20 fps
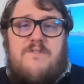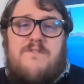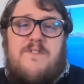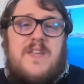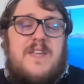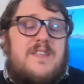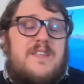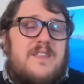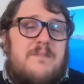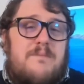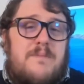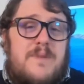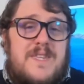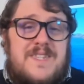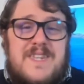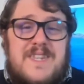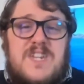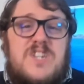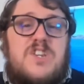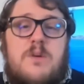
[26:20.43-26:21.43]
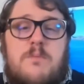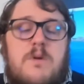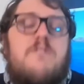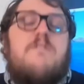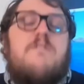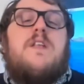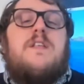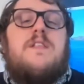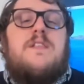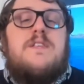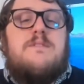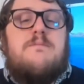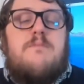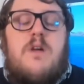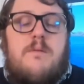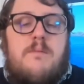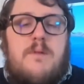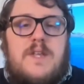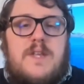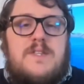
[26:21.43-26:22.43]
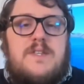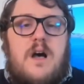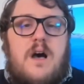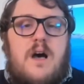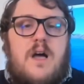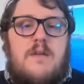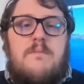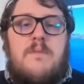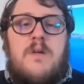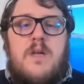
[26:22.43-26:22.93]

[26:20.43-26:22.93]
think of the position we're in at this moment in time.